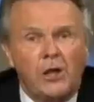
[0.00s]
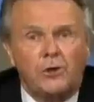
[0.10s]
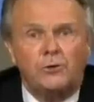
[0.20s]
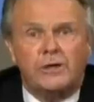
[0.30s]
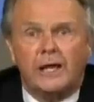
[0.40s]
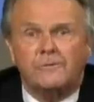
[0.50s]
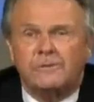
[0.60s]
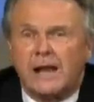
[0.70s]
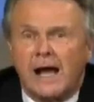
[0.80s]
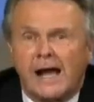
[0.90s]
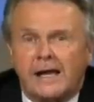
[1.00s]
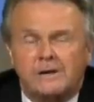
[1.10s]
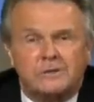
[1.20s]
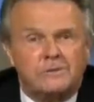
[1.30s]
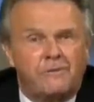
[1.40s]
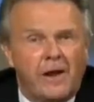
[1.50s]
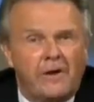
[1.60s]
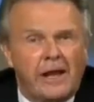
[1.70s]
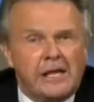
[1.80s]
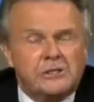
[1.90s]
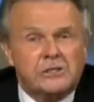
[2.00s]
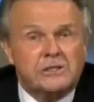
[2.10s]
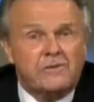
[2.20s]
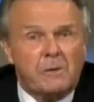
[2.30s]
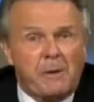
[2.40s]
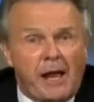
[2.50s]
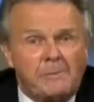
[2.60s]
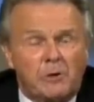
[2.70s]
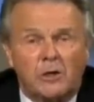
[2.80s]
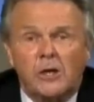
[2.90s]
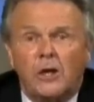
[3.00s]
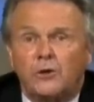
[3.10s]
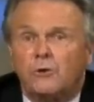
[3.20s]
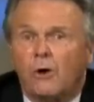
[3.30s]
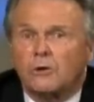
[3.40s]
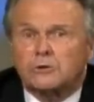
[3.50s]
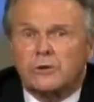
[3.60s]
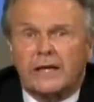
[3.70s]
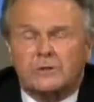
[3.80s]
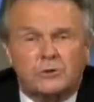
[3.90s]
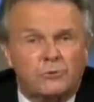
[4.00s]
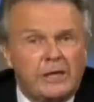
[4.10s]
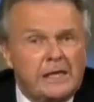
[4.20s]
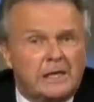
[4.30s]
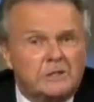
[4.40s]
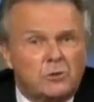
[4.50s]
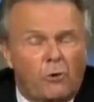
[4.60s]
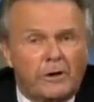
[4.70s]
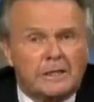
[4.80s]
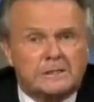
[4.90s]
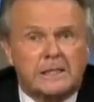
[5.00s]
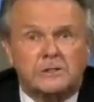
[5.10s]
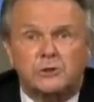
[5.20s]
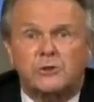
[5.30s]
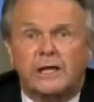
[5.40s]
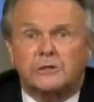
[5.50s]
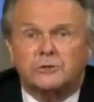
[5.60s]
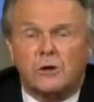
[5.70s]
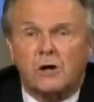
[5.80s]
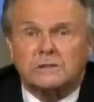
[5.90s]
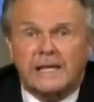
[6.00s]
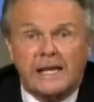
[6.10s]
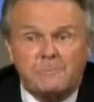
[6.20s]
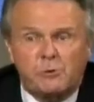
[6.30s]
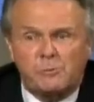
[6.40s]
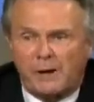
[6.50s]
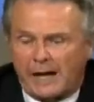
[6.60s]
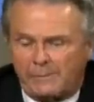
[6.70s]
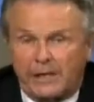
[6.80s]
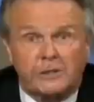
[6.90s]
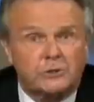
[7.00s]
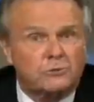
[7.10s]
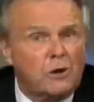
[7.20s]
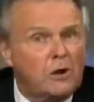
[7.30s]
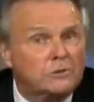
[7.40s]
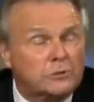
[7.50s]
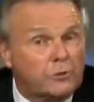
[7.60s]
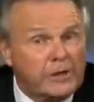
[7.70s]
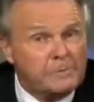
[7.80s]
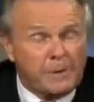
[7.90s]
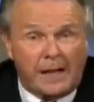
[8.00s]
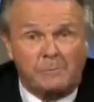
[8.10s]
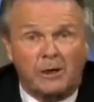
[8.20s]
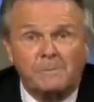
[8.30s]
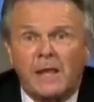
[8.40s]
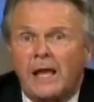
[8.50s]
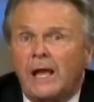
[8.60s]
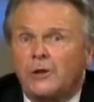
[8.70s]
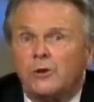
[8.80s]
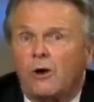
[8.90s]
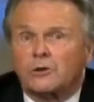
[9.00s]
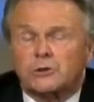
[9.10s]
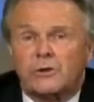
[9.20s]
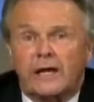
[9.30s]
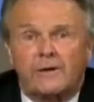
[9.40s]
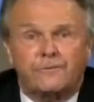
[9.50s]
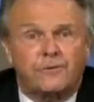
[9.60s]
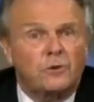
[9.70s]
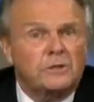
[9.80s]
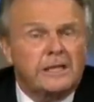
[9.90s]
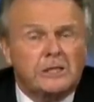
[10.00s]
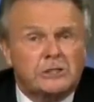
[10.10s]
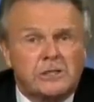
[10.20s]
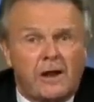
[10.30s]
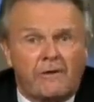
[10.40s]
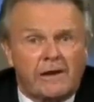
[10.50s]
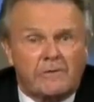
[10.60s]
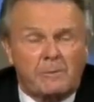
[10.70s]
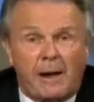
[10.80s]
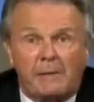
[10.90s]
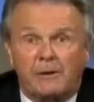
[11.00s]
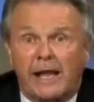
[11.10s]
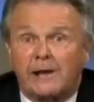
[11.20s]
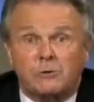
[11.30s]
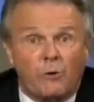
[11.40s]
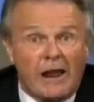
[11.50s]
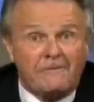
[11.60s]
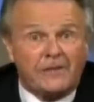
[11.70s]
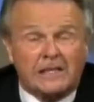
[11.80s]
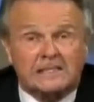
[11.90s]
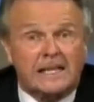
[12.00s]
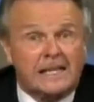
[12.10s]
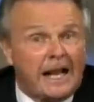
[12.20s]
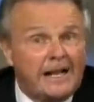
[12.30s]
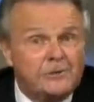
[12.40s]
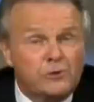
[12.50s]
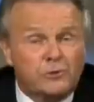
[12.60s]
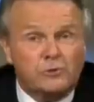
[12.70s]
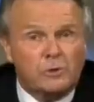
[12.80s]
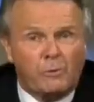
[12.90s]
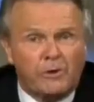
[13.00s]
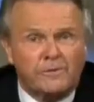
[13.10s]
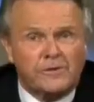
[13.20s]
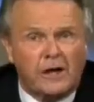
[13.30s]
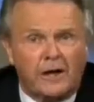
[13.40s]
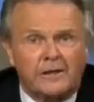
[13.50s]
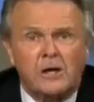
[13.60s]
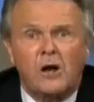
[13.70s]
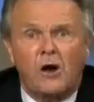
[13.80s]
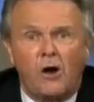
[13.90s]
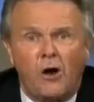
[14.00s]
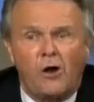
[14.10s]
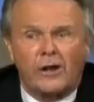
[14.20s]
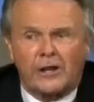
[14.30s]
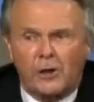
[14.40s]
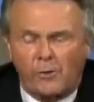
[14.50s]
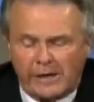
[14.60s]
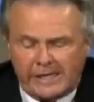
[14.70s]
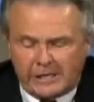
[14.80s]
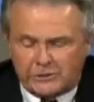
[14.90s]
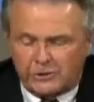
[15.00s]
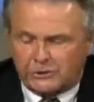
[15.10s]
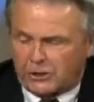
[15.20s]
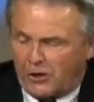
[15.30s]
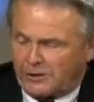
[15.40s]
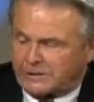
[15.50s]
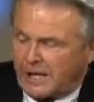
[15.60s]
You get nine variations of the Bible. You also get three concordances. You get Strong's Hebrew Bible and Strong's Greek Bible. You also get a full dictionary of the Bible and graphics that guide you through the Word of God, all at no additional charge.